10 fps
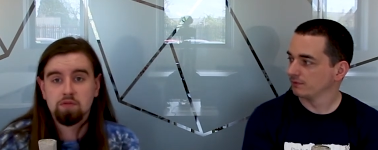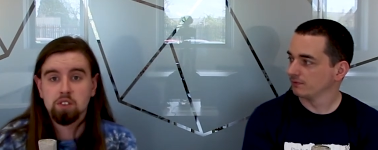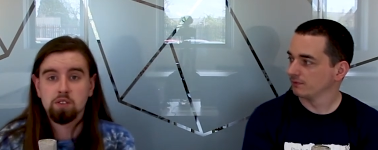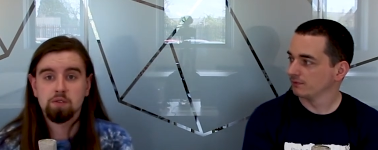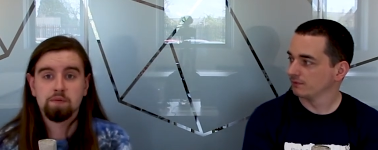
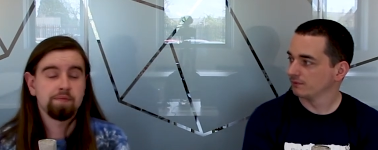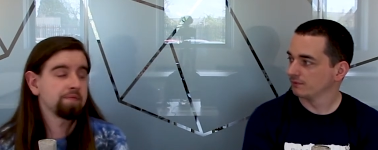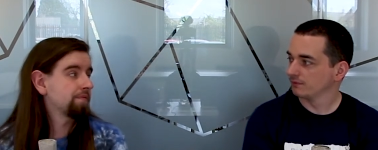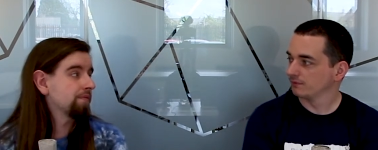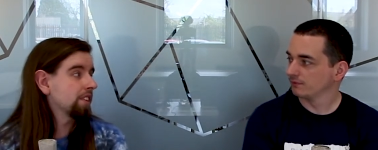Speaker 1: So,
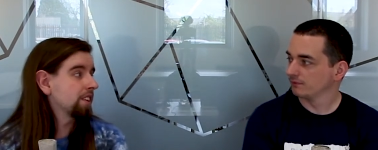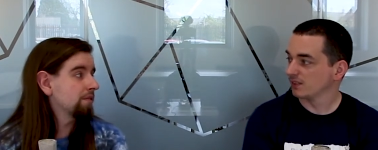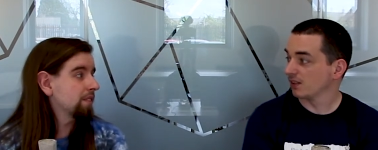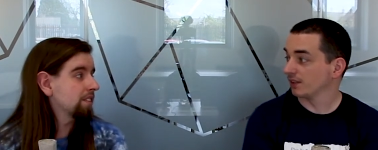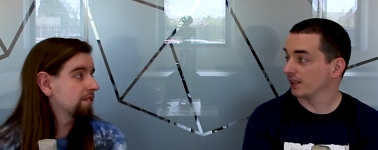
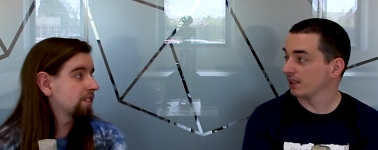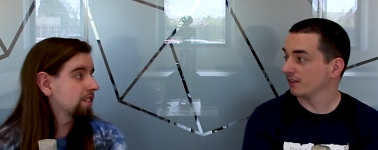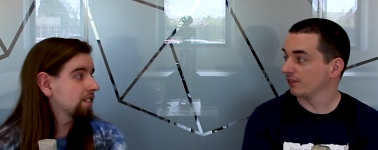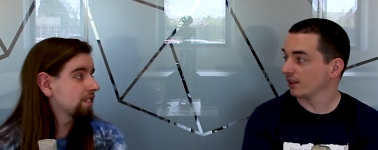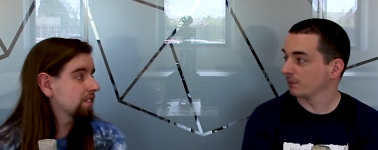and
Speaker 2: so it'll be in
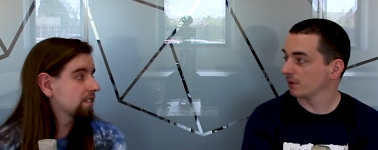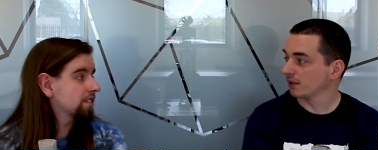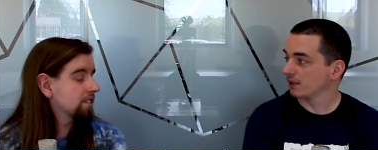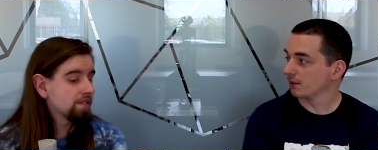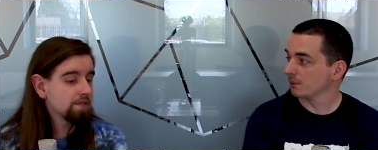effect by
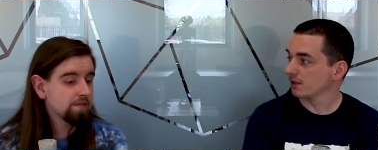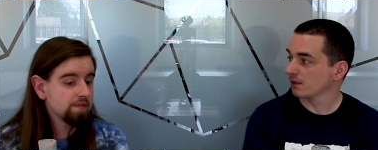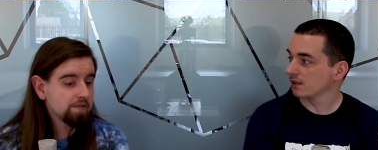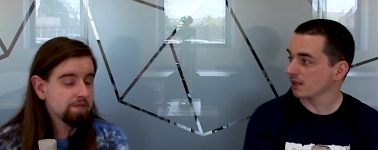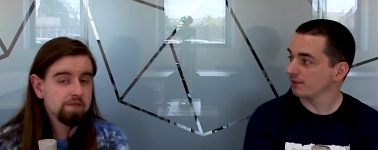the time this
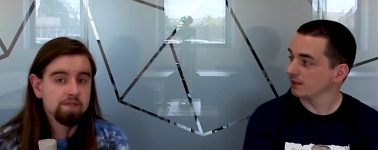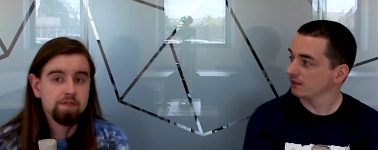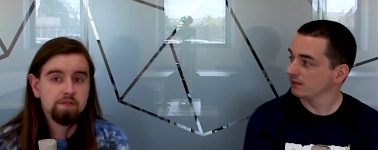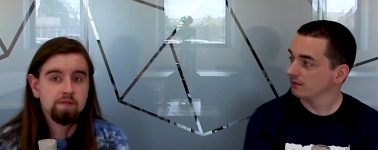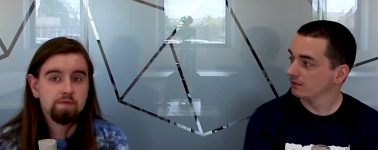goes live,
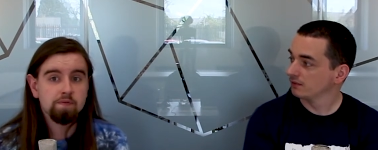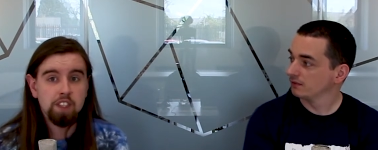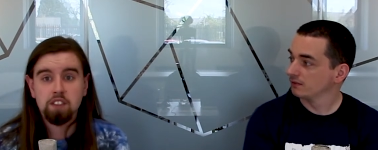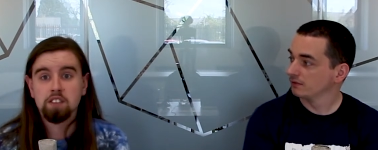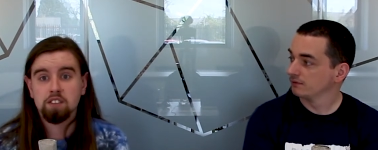then.
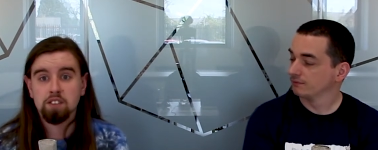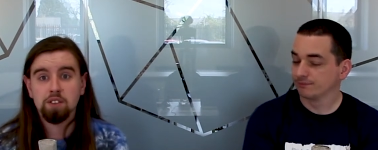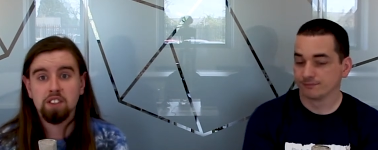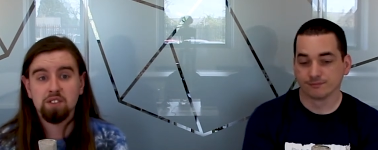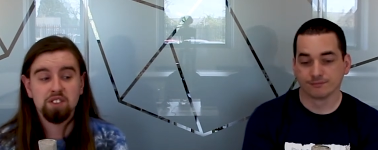
Speaker 1: Yeah. So
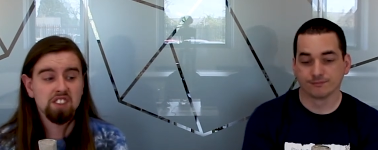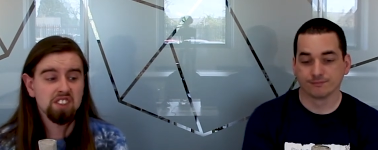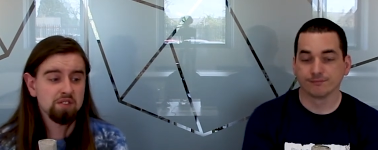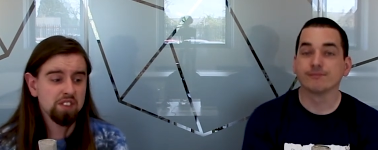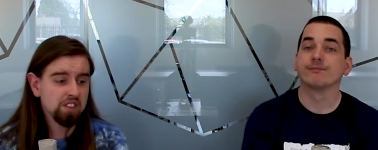by the time you're seeing
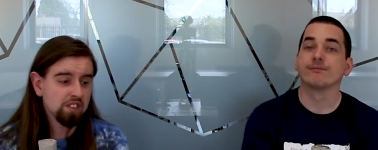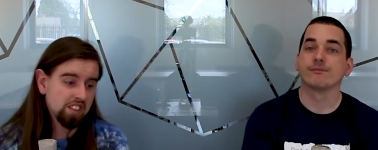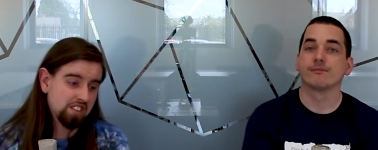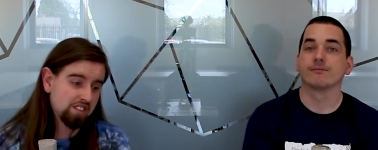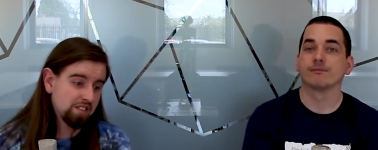this video,
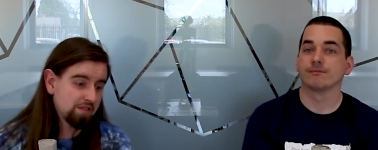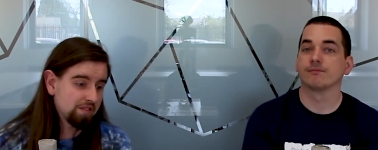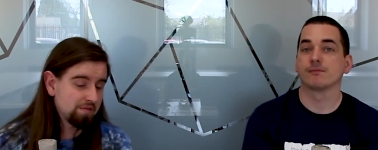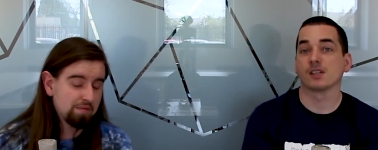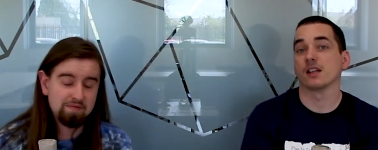that's
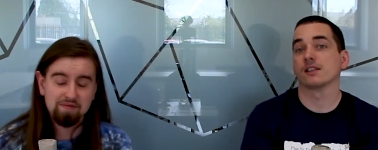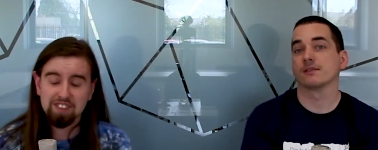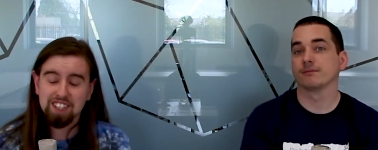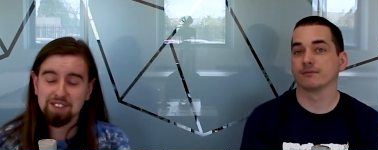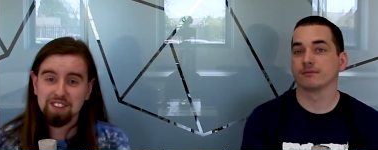Jaws.
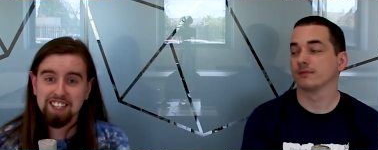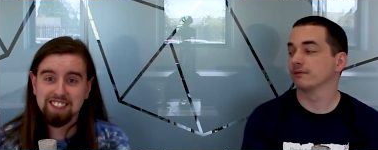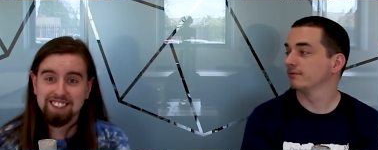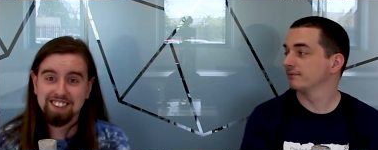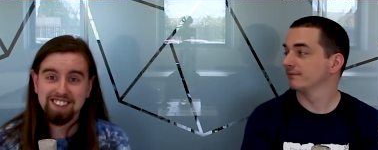in
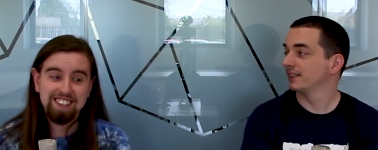effect.